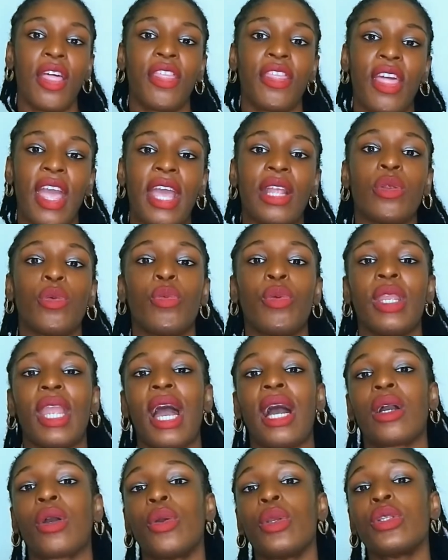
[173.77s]
then we
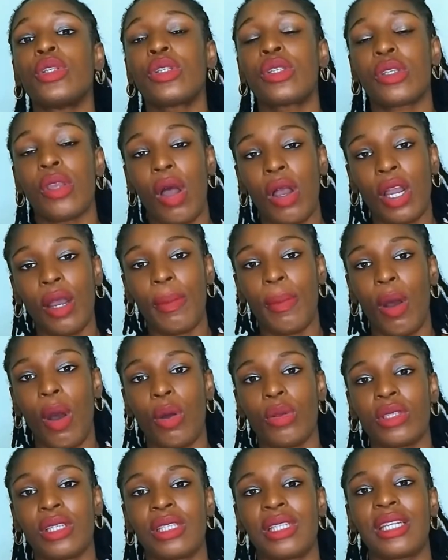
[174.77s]
are going to talk
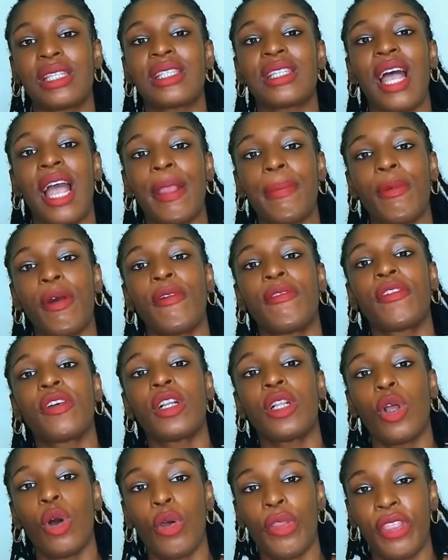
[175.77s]
about the type of
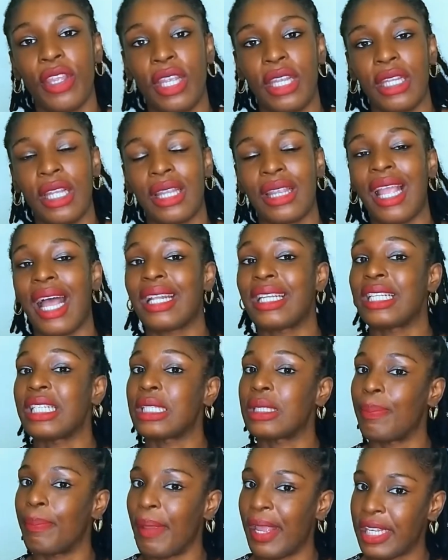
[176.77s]
clothing that
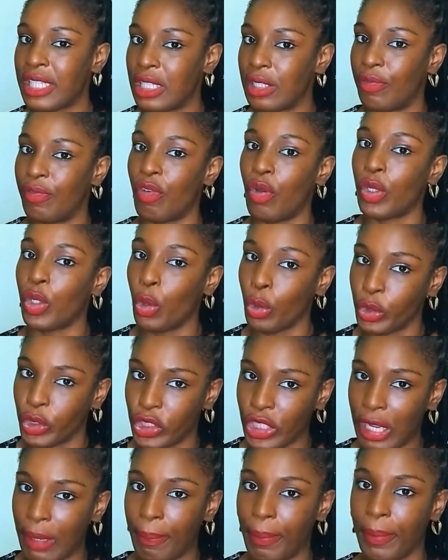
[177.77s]
is best for your
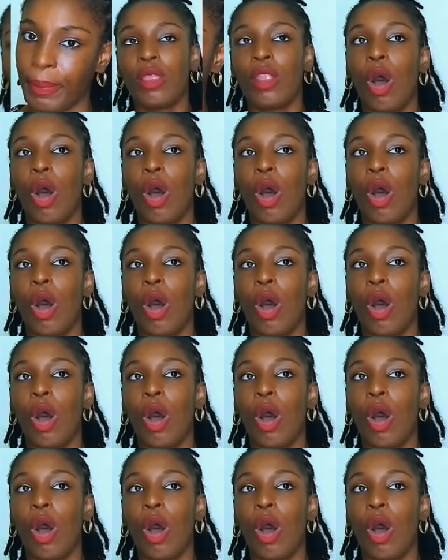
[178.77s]
shape.